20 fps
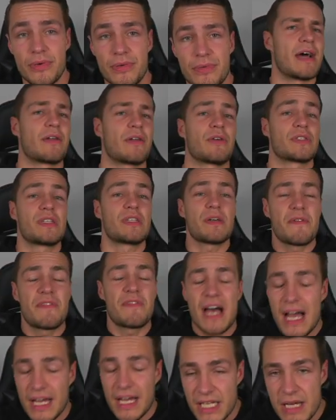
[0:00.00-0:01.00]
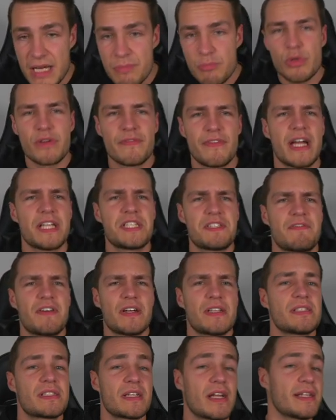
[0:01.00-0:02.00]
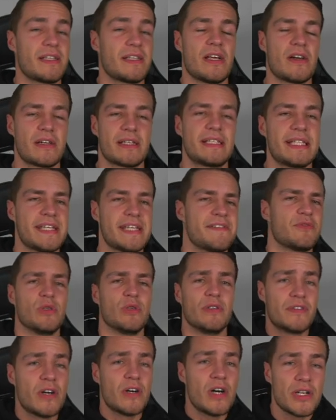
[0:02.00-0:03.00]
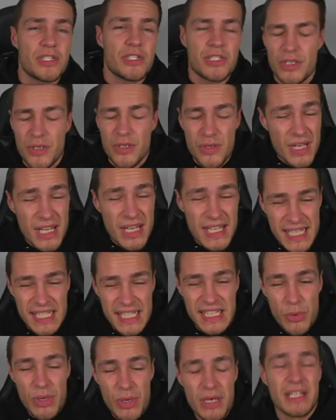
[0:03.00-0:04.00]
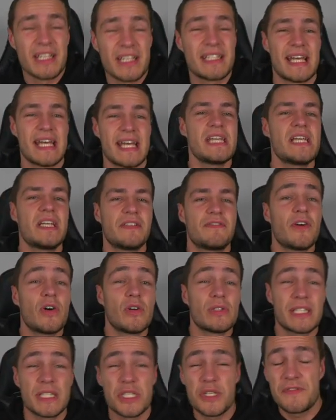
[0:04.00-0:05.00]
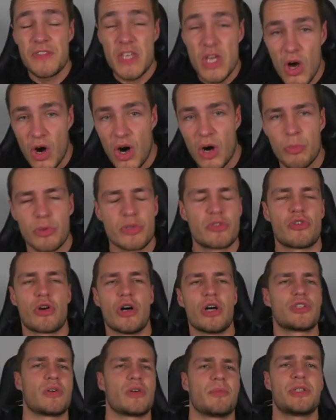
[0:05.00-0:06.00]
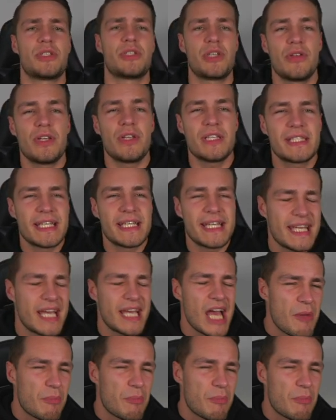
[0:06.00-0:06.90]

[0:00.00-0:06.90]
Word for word: And on top of that, a number of hedge funds like Doug Cifu at Virtu said they were going to take advantage of the arbitrage opportunity